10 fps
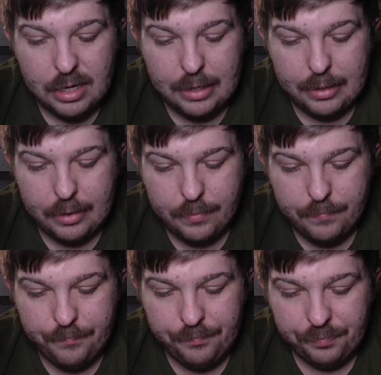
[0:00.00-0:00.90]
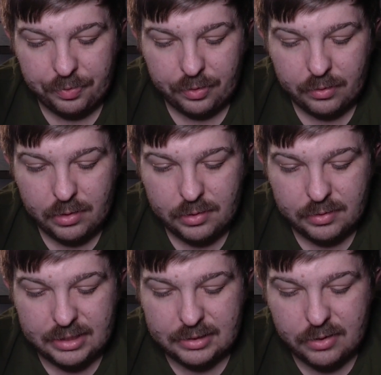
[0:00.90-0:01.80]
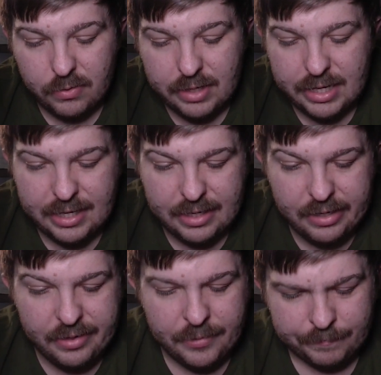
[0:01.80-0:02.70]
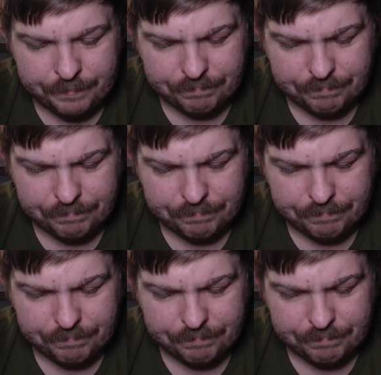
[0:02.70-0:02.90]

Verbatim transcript: Um, let's go ahead